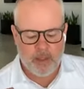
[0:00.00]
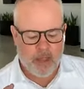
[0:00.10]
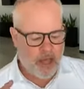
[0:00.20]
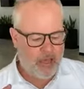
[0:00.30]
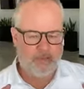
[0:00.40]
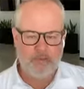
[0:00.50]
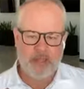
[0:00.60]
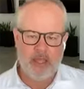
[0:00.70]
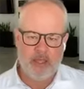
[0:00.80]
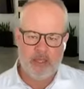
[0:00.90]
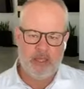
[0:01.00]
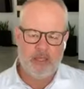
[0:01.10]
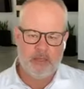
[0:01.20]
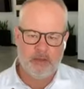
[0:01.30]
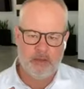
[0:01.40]
high
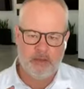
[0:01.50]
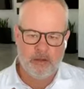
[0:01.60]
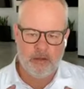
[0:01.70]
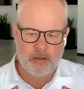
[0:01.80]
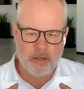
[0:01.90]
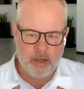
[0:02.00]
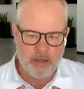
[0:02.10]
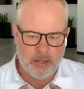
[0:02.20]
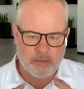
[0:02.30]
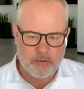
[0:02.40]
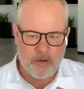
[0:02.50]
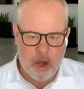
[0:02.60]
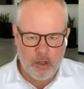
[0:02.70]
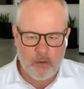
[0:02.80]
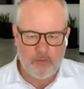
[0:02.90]
fidelity sort of
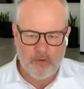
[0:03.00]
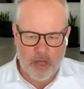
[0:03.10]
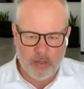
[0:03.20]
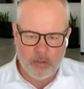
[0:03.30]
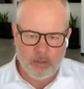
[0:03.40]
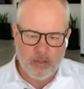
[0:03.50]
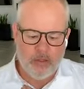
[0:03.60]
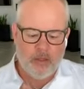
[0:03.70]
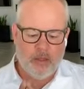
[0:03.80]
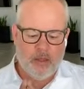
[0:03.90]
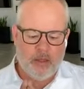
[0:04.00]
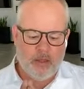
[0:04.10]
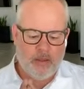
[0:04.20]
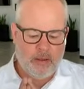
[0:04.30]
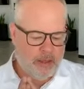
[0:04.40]
audiophile
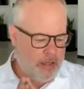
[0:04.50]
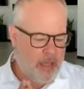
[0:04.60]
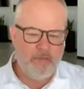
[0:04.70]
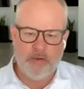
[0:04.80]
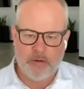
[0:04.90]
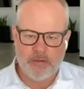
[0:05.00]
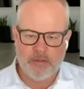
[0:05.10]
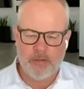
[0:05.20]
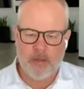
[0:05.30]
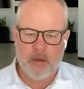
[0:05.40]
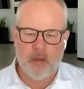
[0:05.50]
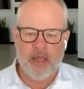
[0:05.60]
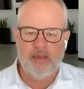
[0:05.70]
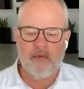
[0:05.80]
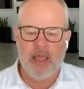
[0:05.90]
headphones. All
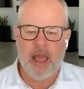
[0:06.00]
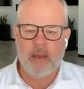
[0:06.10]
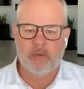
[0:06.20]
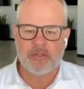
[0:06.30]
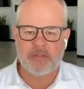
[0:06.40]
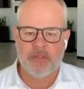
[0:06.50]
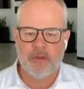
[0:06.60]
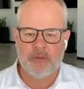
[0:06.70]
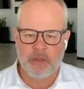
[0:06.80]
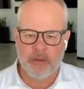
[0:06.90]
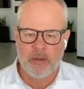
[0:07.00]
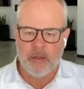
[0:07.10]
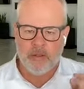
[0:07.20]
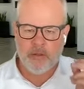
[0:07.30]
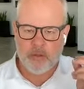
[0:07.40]
I'd ever had was, the
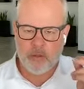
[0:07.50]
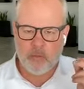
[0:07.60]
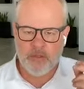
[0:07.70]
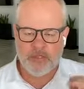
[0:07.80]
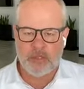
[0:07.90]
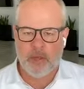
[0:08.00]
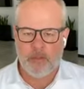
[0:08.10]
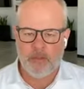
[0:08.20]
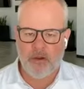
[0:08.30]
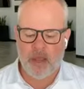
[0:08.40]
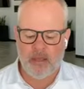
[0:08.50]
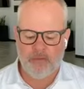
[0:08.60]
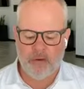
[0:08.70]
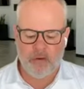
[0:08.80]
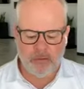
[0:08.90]
little ones that come in your
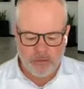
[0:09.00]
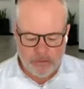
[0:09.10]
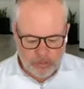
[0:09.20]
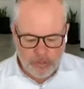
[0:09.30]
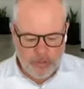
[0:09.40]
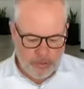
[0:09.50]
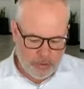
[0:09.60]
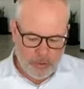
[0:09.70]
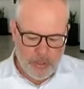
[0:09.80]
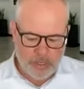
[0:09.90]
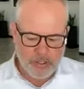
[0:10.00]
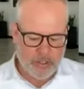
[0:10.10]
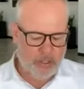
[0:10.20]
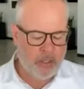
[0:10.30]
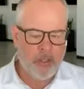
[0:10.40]
iPhone, and those are really good,
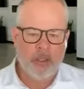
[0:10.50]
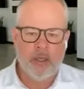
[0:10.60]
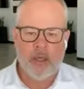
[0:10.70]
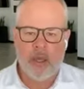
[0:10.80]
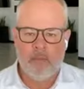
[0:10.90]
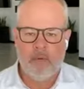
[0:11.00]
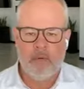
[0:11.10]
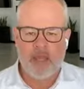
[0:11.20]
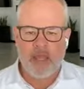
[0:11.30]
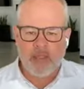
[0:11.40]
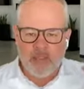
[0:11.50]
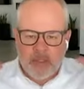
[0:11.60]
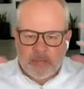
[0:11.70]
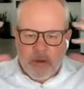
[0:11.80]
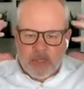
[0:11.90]
actually. But when I got
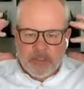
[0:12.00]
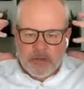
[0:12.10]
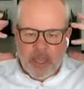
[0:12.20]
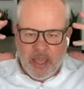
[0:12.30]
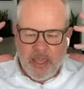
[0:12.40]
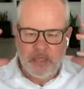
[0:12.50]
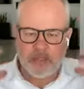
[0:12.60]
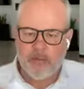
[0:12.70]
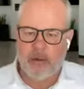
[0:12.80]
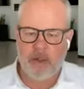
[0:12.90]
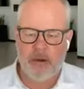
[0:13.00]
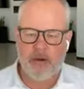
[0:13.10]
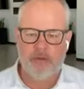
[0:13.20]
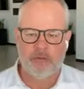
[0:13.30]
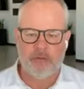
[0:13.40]
these monster cans on my
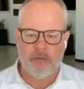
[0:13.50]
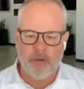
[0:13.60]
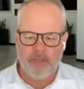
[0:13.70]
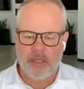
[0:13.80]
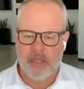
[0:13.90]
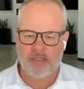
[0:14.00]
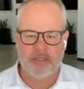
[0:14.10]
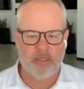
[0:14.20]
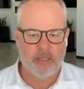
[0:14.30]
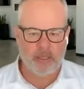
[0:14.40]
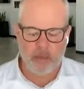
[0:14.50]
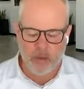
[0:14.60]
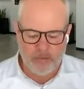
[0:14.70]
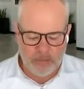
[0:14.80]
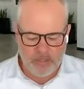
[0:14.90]
ears with noise canceling and
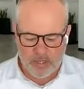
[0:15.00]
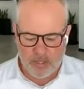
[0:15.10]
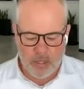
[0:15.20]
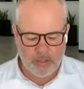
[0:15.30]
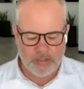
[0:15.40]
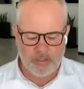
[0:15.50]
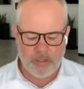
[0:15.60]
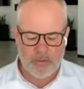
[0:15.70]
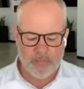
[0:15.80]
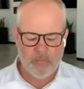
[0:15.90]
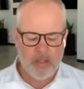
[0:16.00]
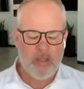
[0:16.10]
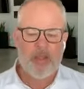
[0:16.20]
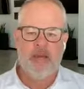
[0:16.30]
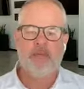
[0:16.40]
all of this technology in them,
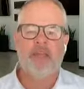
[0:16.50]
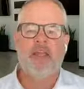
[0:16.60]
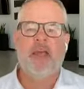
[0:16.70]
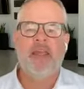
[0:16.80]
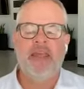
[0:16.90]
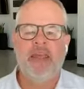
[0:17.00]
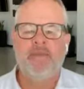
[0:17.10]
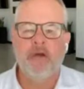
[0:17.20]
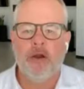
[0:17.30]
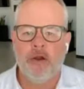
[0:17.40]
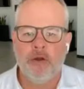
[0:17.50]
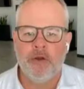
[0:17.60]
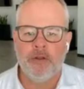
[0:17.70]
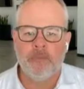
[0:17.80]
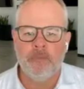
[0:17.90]
it was like I had never
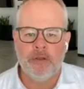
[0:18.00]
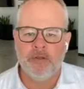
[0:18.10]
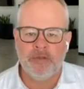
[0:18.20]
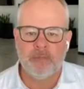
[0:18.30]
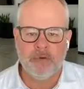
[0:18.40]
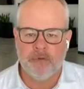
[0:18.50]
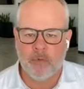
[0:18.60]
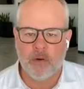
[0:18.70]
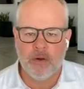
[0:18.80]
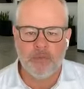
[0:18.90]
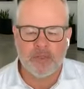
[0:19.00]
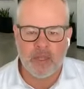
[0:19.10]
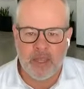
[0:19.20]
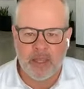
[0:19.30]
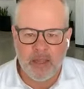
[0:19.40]
heard the music before. It was
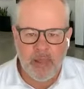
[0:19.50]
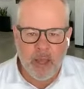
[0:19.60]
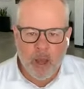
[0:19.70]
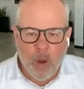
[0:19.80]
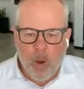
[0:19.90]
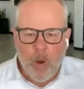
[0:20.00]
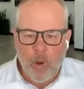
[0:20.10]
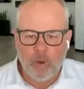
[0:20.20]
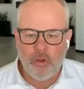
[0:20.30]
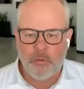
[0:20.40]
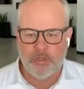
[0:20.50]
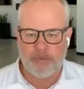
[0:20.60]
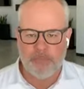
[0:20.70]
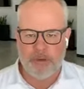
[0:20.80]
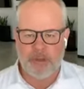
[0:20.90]
like a whole new
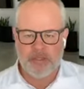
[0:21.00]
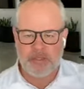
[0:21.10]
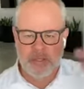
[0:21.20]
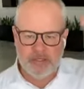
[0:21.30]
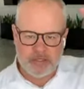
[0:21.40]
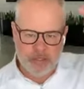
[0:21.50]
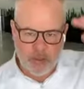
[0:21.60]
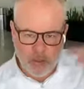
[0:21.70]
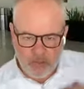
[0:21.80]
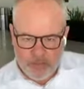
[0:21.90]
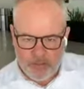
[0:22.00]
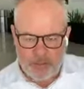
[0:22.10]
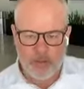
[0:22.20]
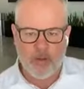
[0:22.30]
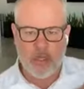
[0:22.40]
experience. I could see all of this
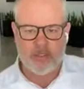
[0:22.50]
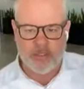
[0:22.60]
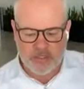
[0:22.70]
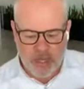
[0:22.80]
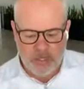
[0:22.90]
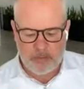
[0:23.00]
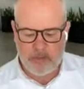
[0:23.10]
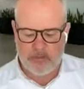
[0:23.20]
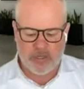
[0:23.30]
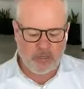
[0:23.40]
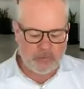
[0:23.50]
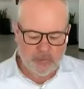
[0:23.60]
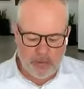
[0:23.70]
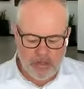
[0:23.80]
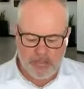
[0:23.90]
nuance inside the music, and it was
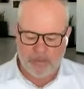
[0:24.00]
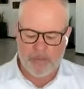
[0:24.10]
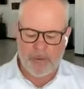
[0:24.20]
amazing.